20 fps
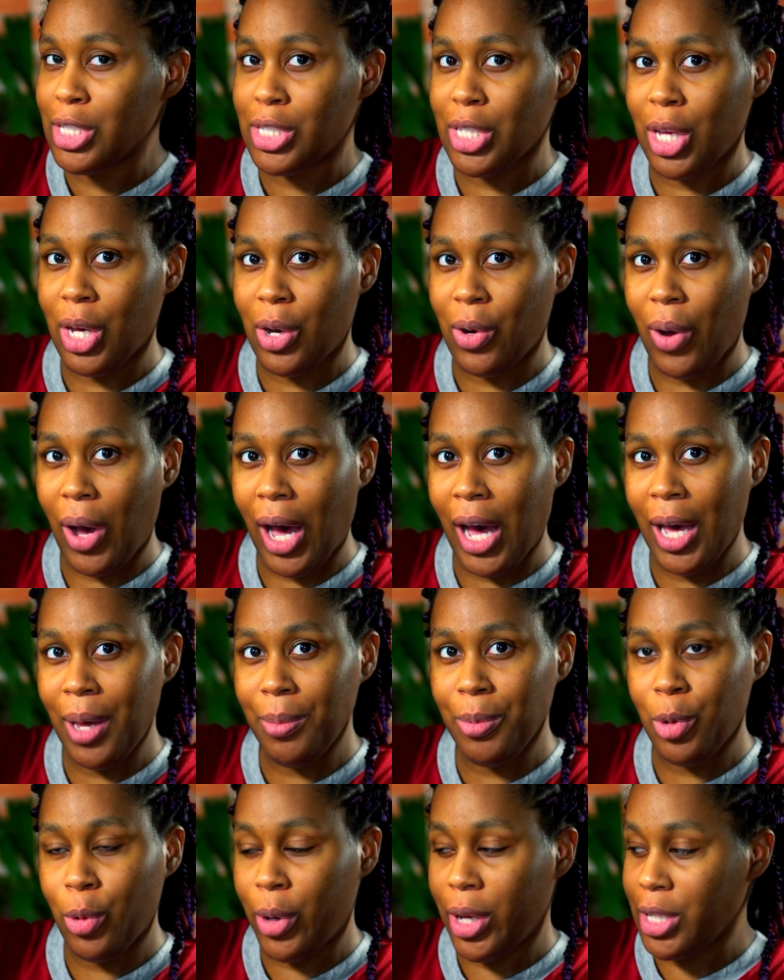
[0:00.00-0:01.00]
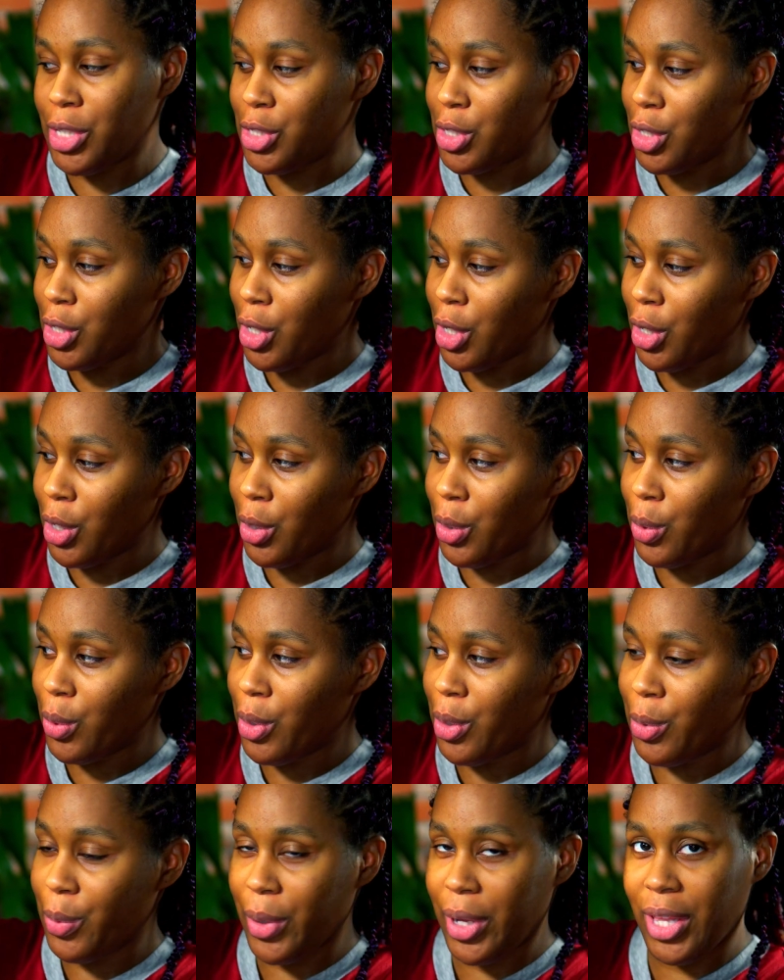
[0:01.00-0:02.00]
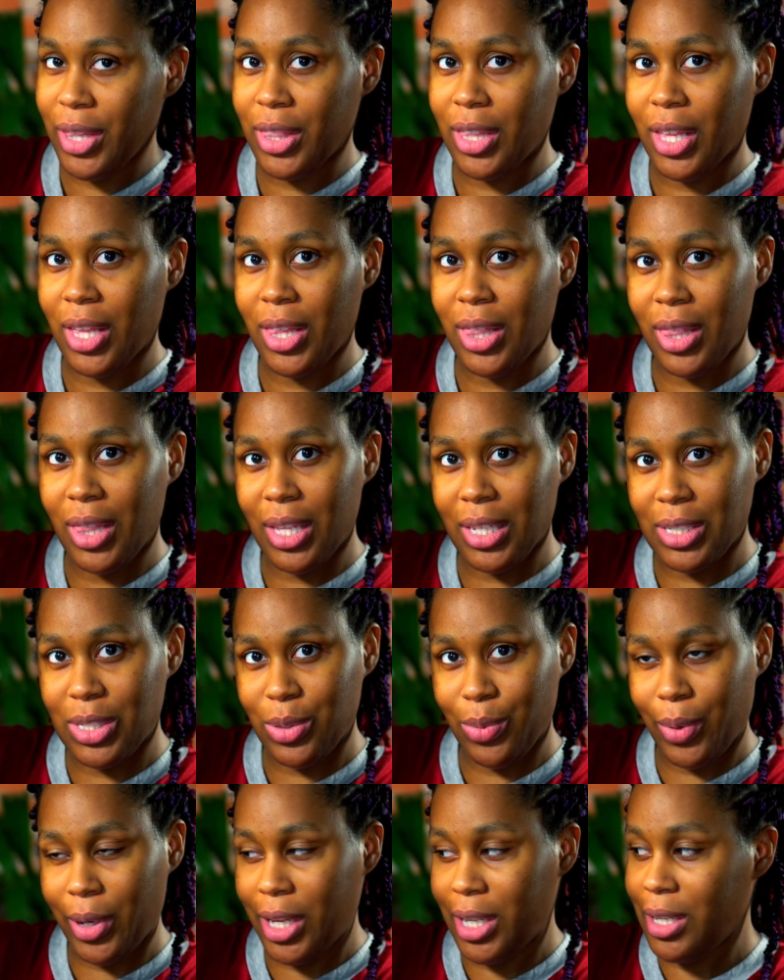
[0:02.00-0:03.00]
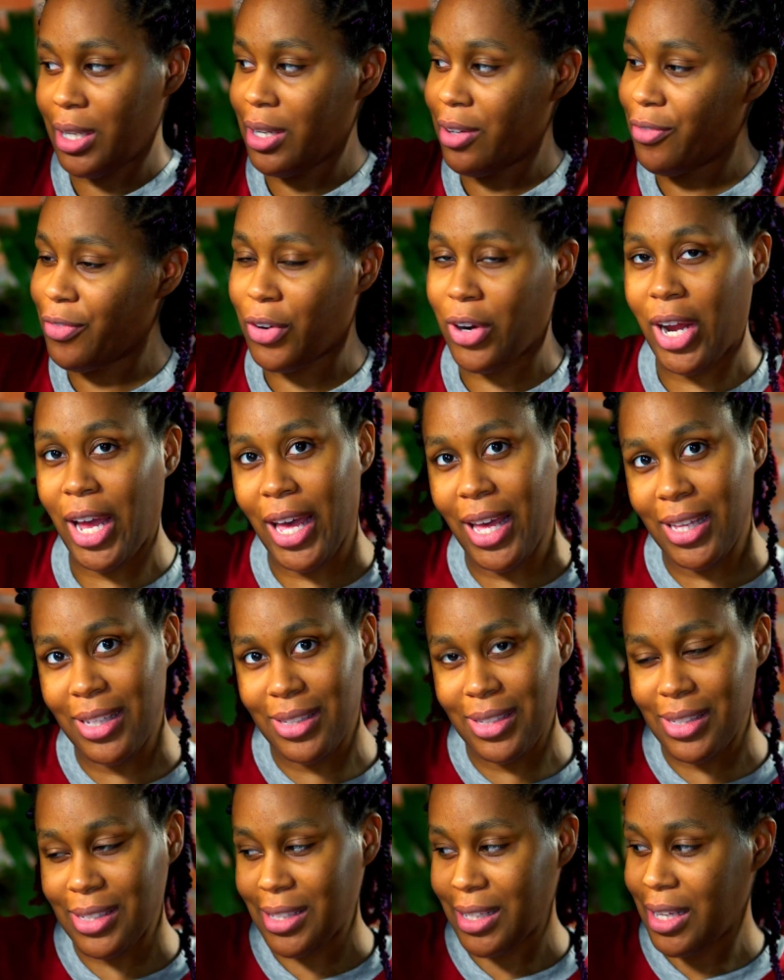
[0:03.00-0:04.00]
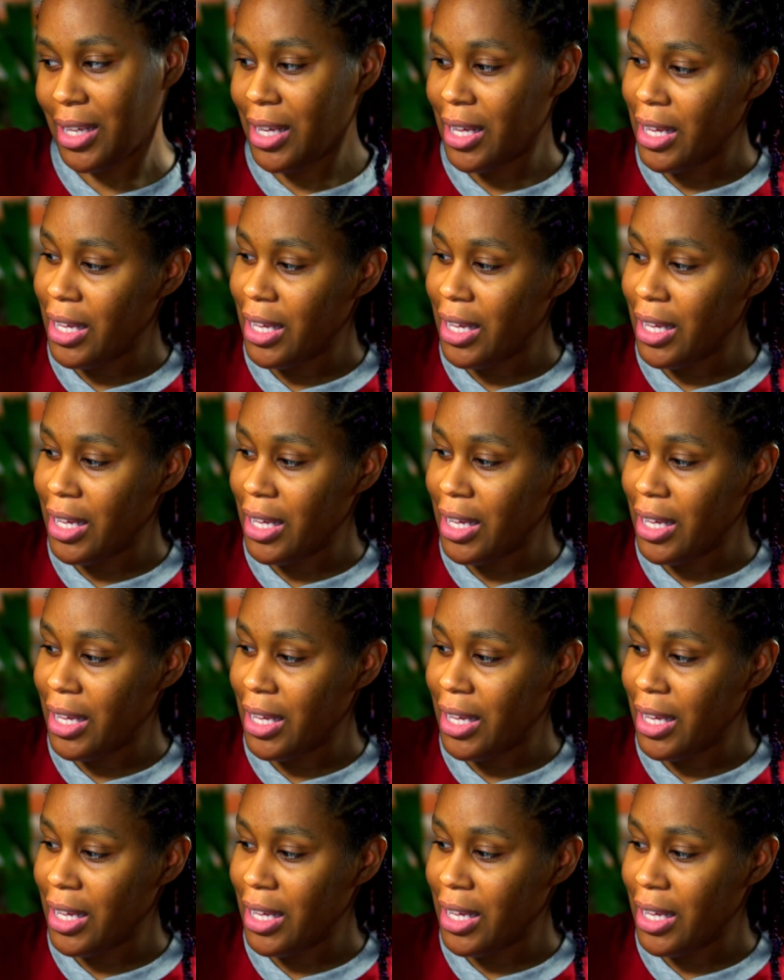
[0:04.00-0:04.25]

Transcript: So I'm going to go with this one for heads.